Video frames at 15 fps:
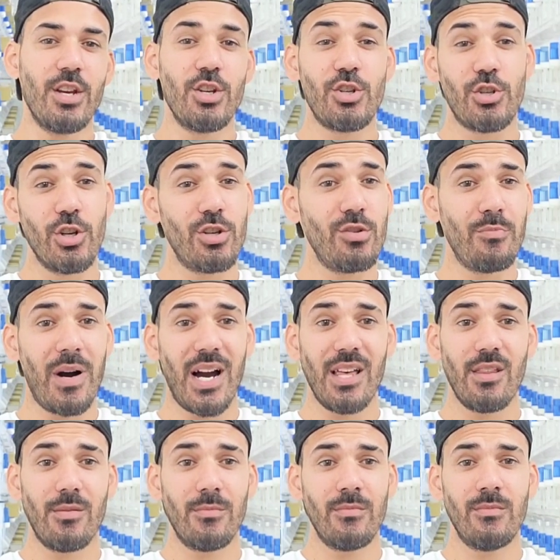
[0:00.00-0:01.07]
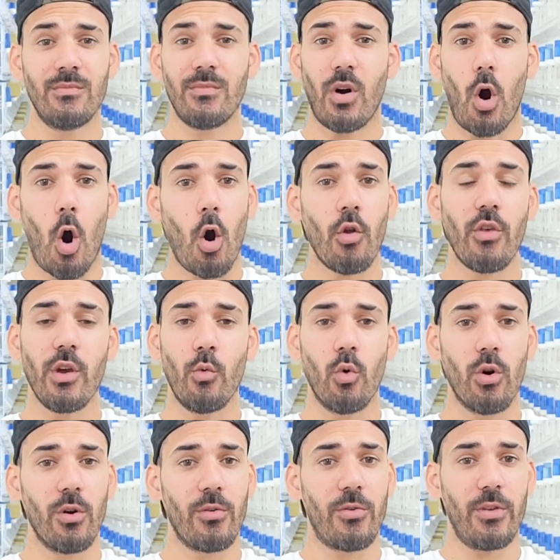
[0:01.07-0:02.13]
Should you buy them? Are they
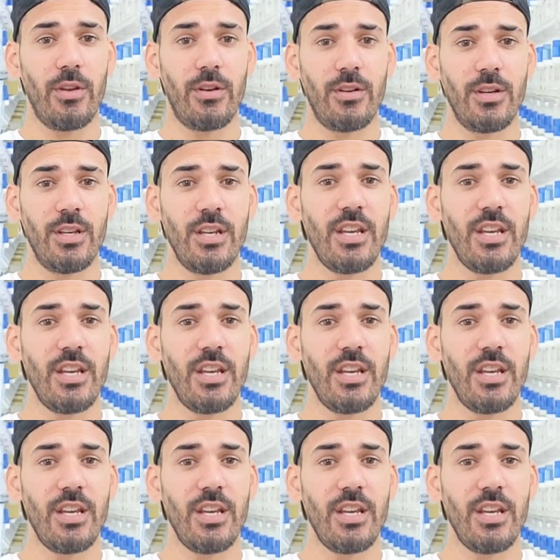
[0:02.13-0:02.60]
worth it?